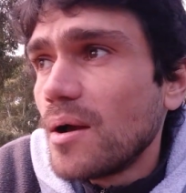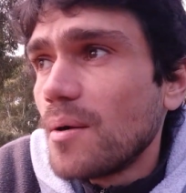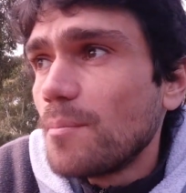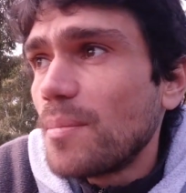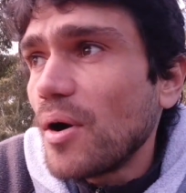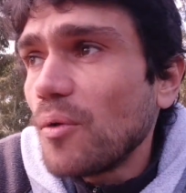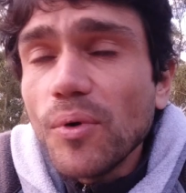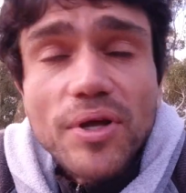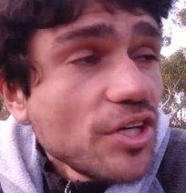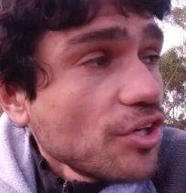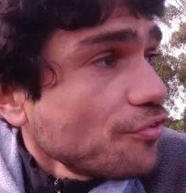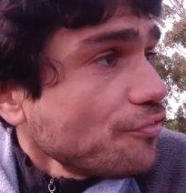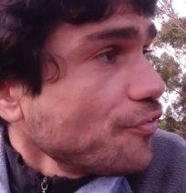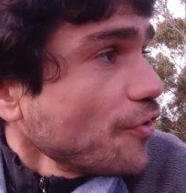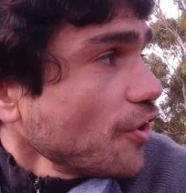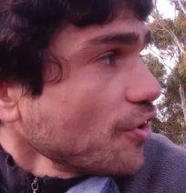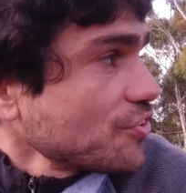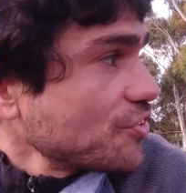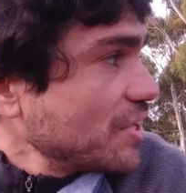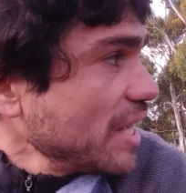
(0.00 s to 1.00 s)
But when you
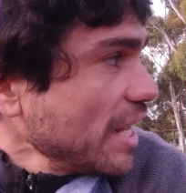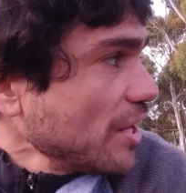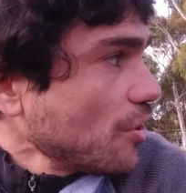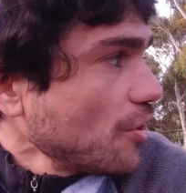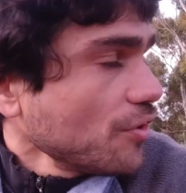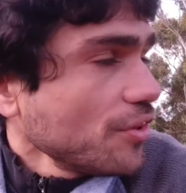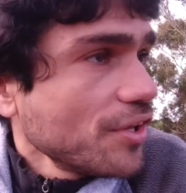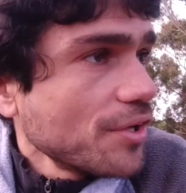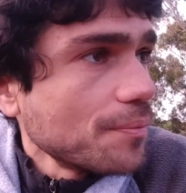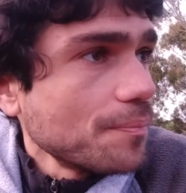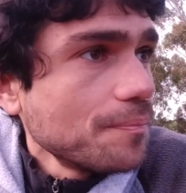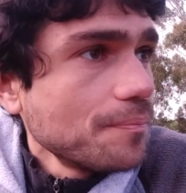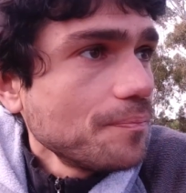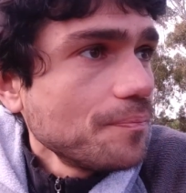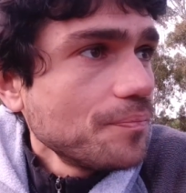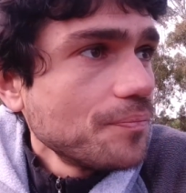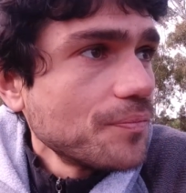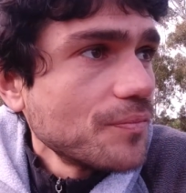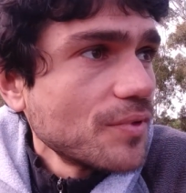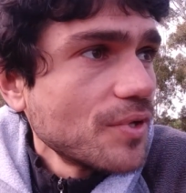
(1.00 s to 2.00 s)
first get on them,
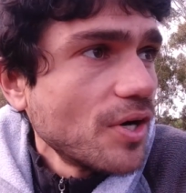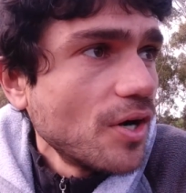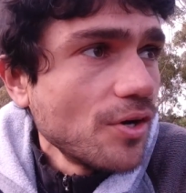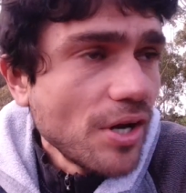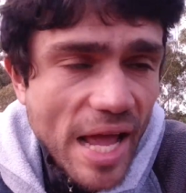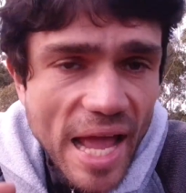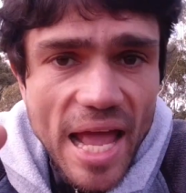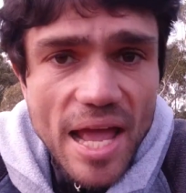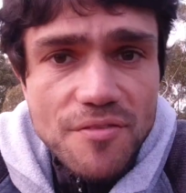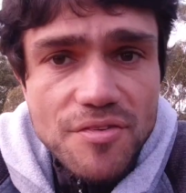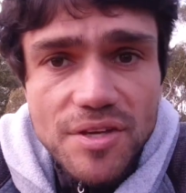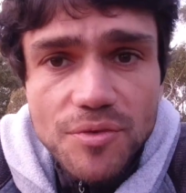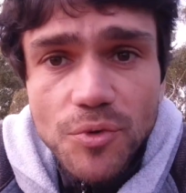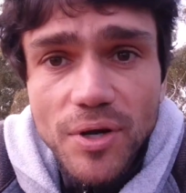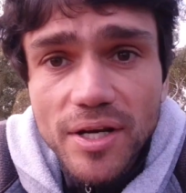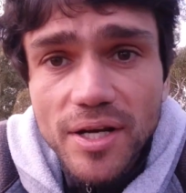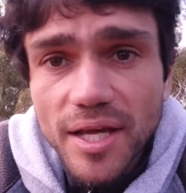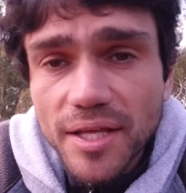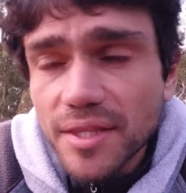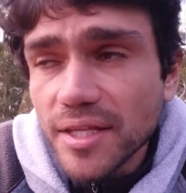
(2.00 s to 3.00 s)
on a heavy
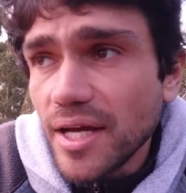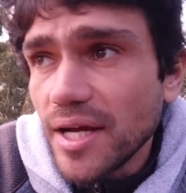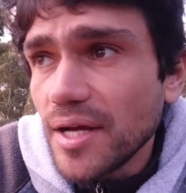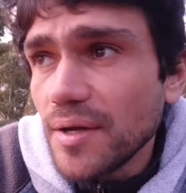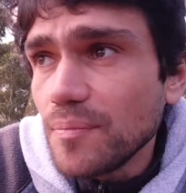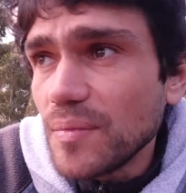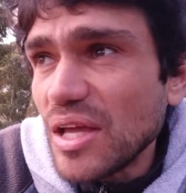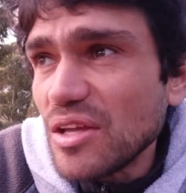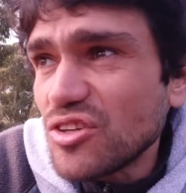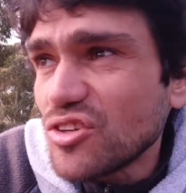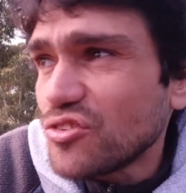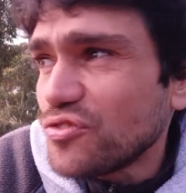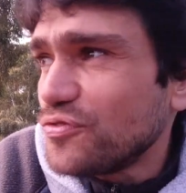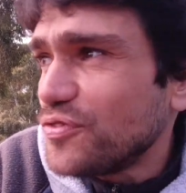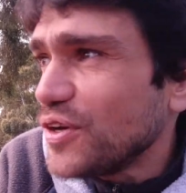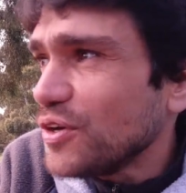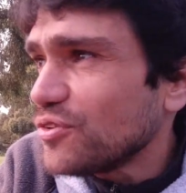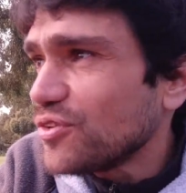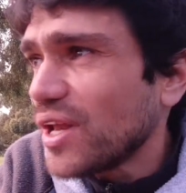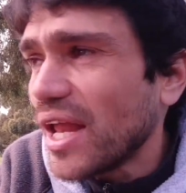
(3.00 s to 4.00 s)
one like that, it just
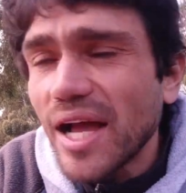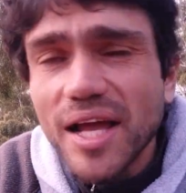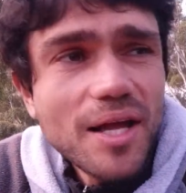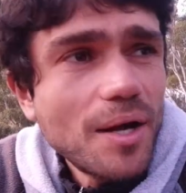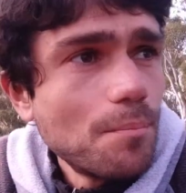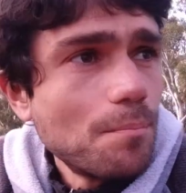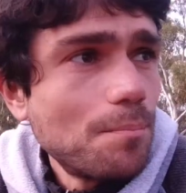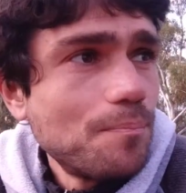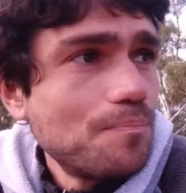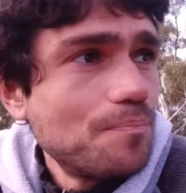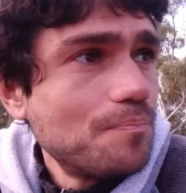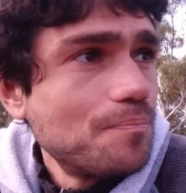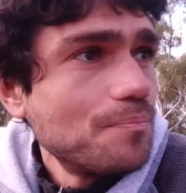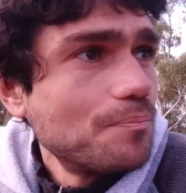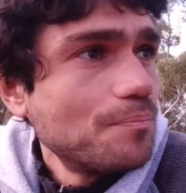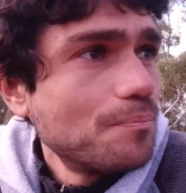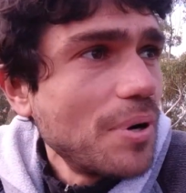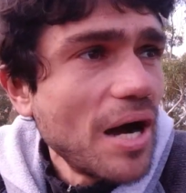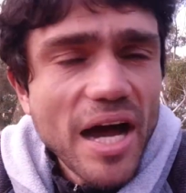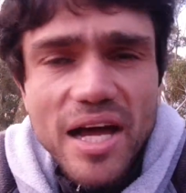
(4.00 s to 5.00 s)
feels like a
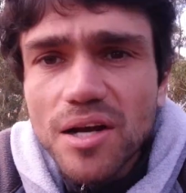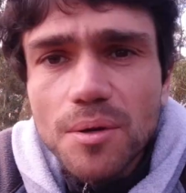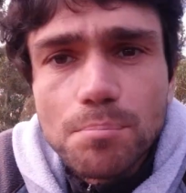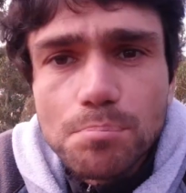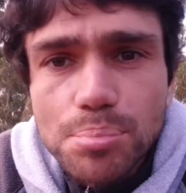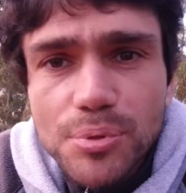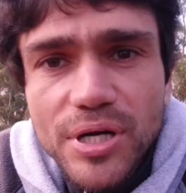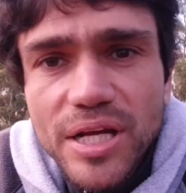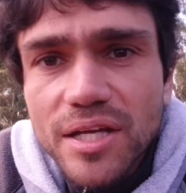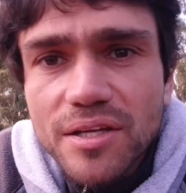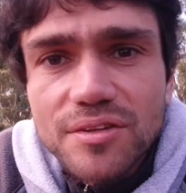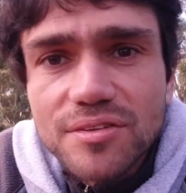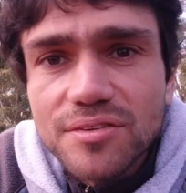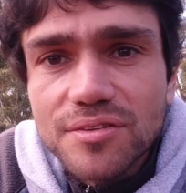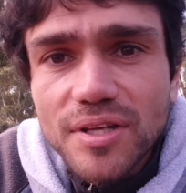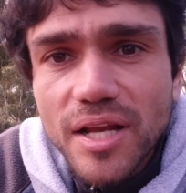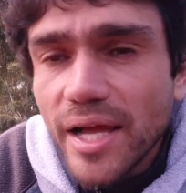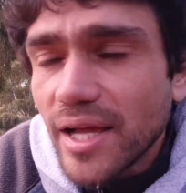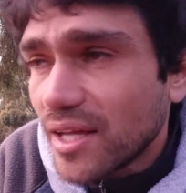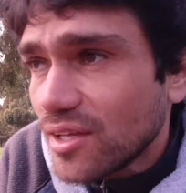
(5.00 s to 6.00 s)
pile of
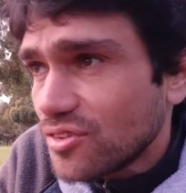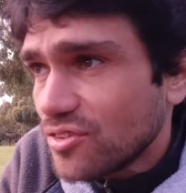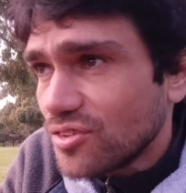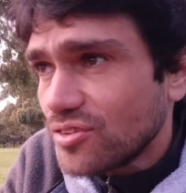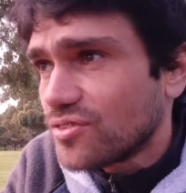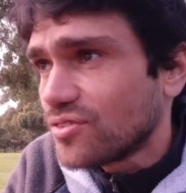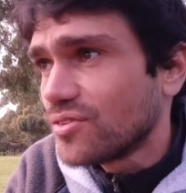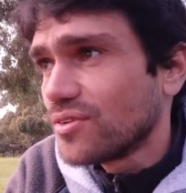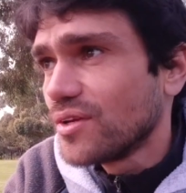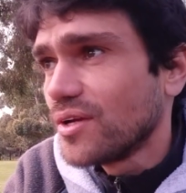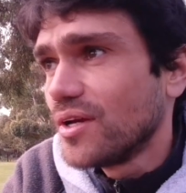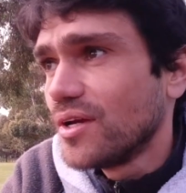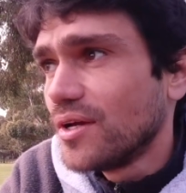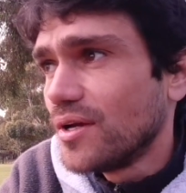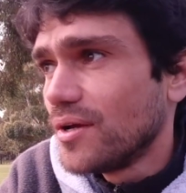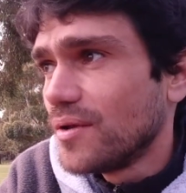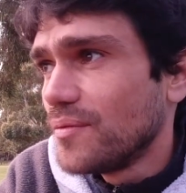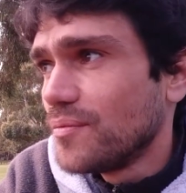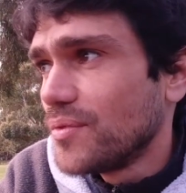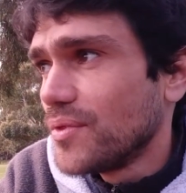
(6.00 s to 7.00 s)
bricks. Like it's just,
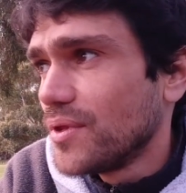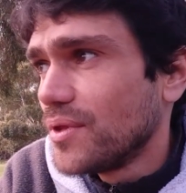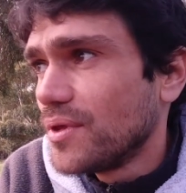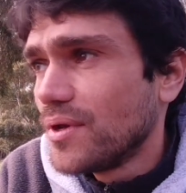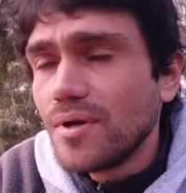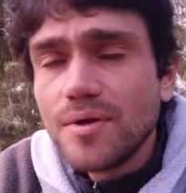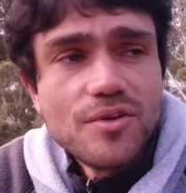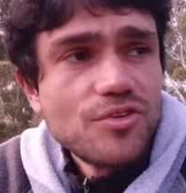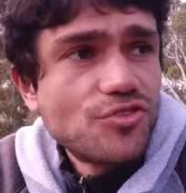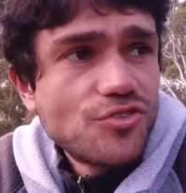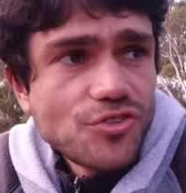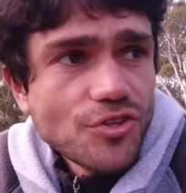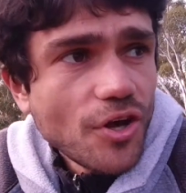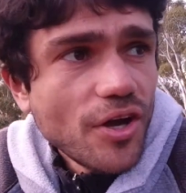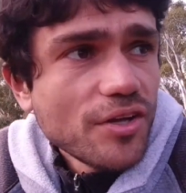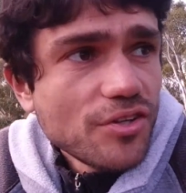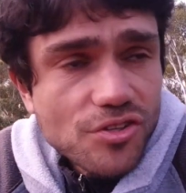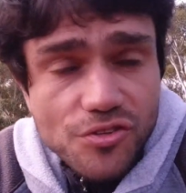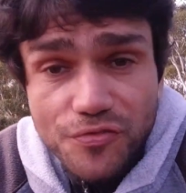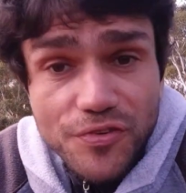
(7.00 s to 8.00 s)
so
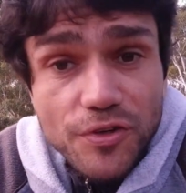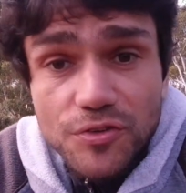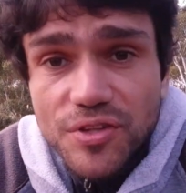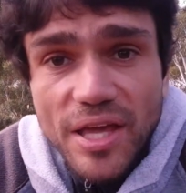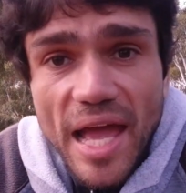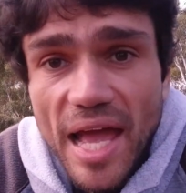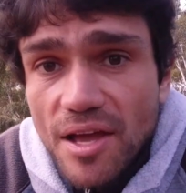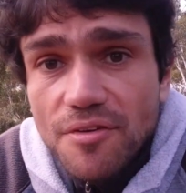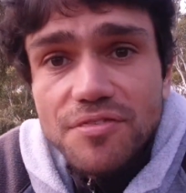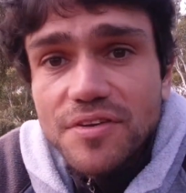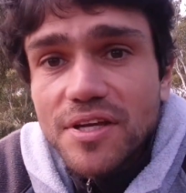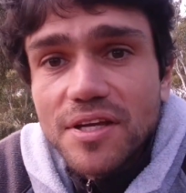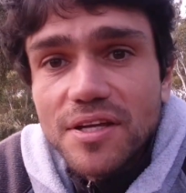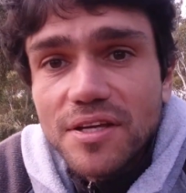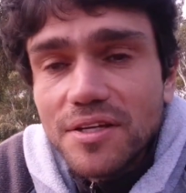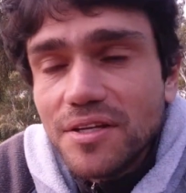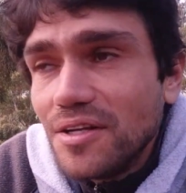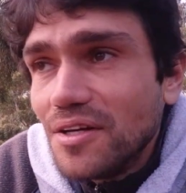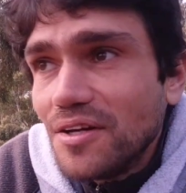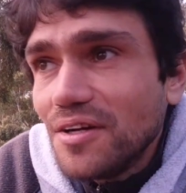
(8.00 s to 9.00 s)
it just feels heavy,
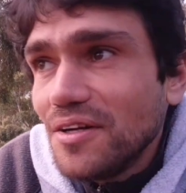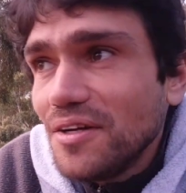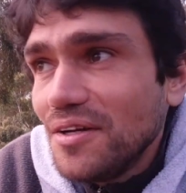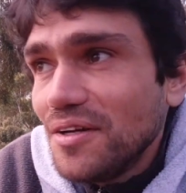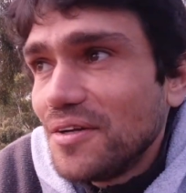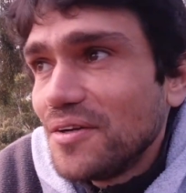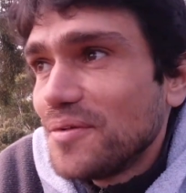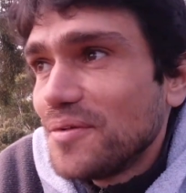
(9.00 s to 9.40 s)
you know?